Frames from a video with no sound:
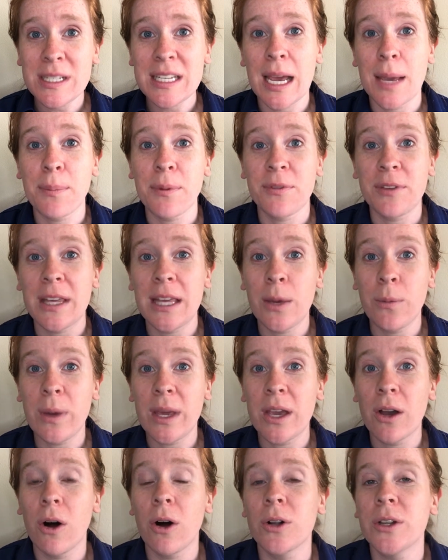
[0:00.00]
a type of
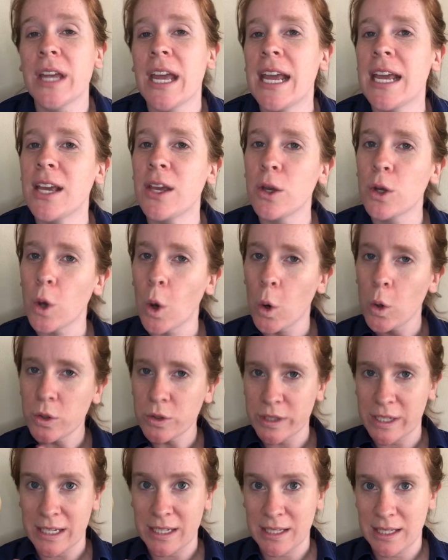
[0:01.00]
kiwi called a
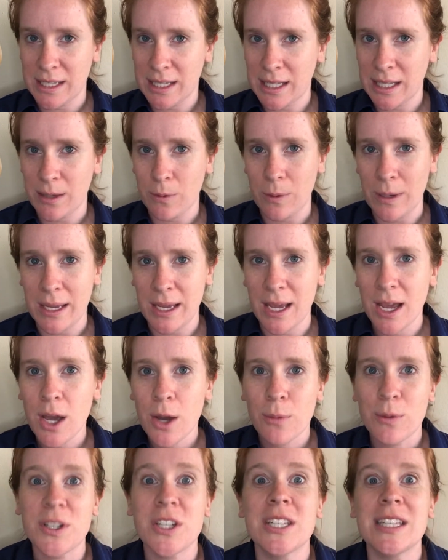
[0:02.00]
golden kiwi,
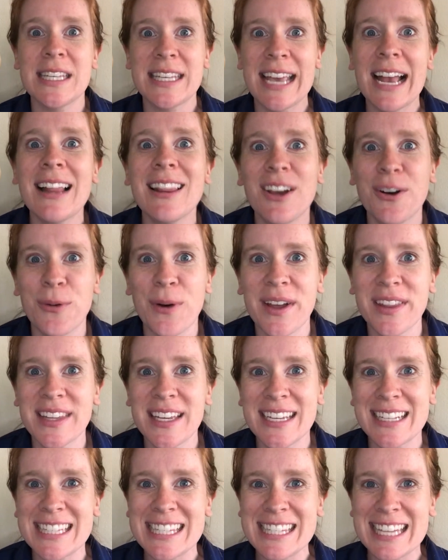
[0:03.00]
which is yellow on
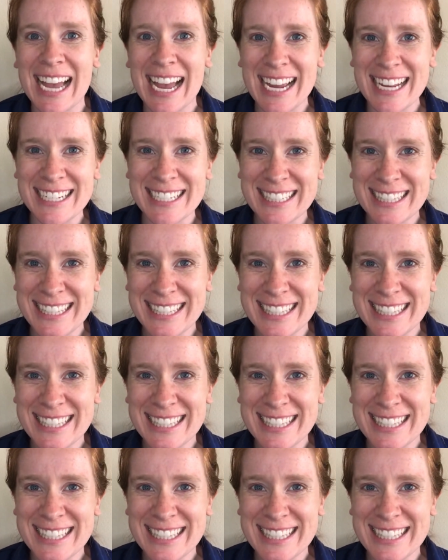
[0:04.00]
the inside.